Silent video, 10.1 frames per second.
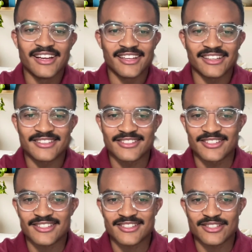it's
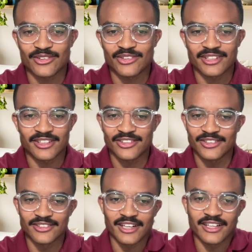just so
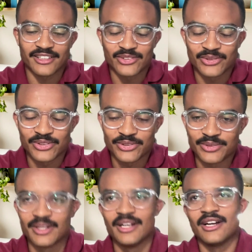critical, right? You
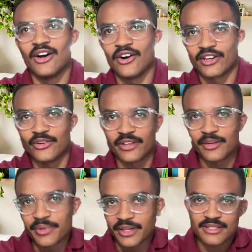are going up
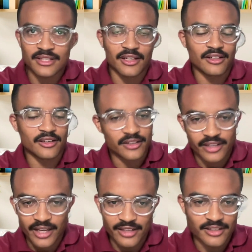against a lot of other
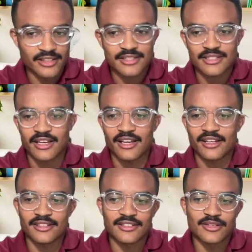candidates,
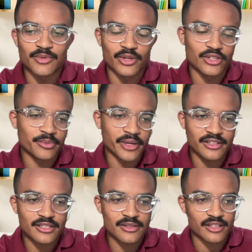and the more
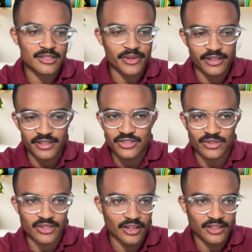domains experience or
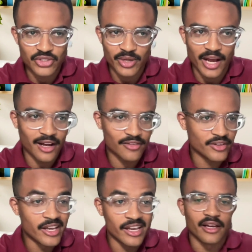knowledge you have,
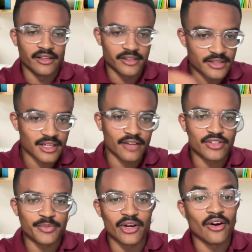and it doesn't have to
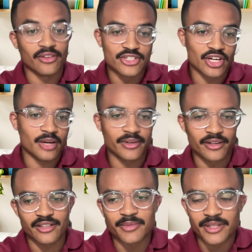be on the job. It
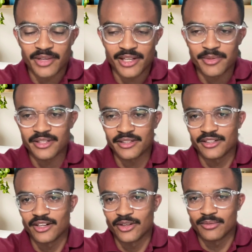could be maybe,
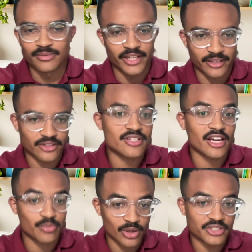like the
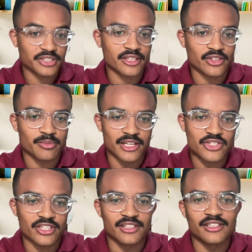side projects like you
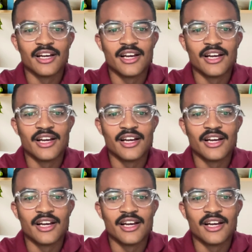mentioned,